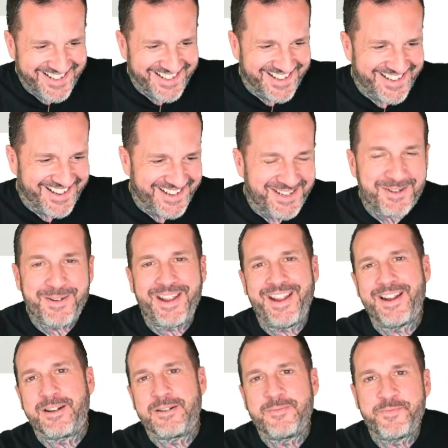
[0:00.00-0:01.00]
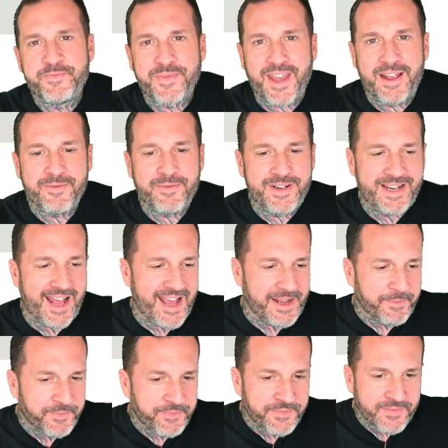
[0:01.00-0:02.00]
like I do here, every
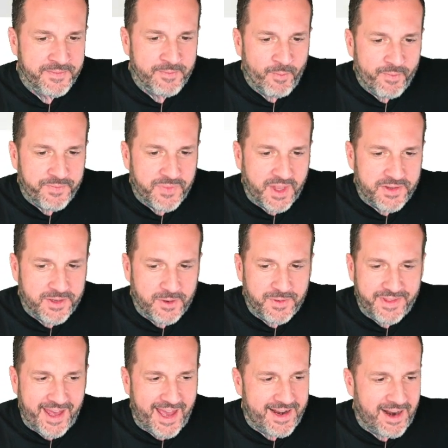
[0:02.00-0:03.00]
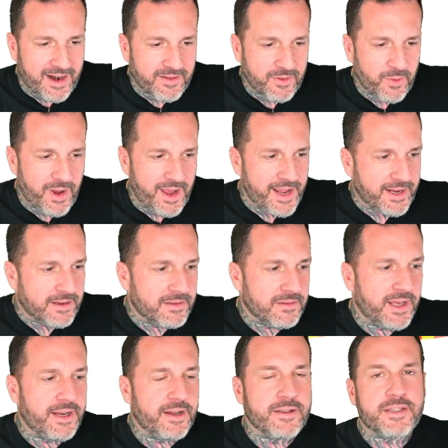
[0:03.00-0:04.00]
day. So with that out of the way,
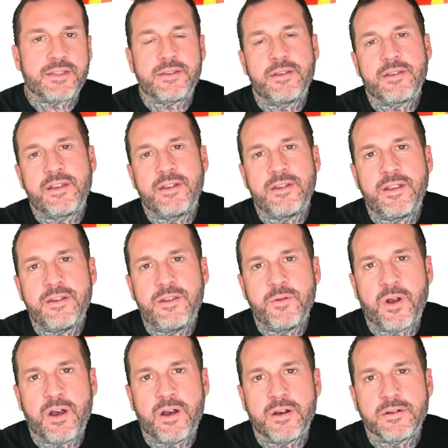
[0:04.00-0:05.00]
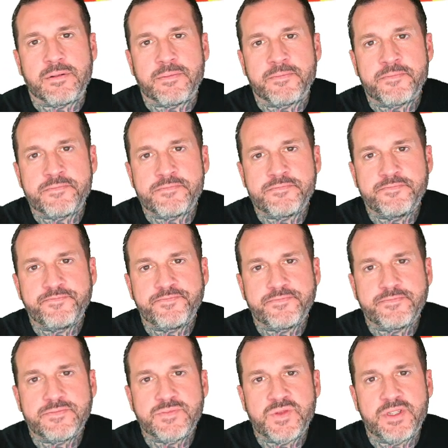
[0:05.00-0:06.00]
let us continue on
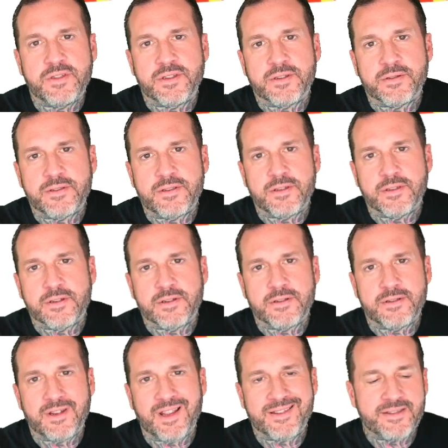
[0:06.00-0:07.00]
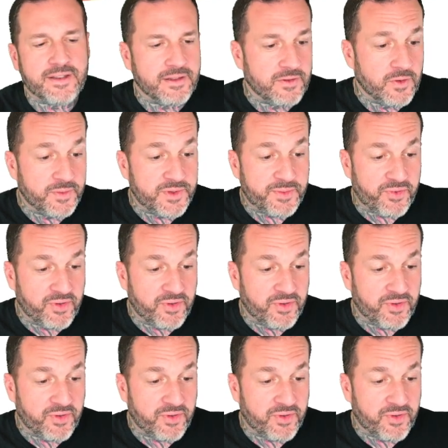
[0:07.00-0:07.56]
to the, to the nested loops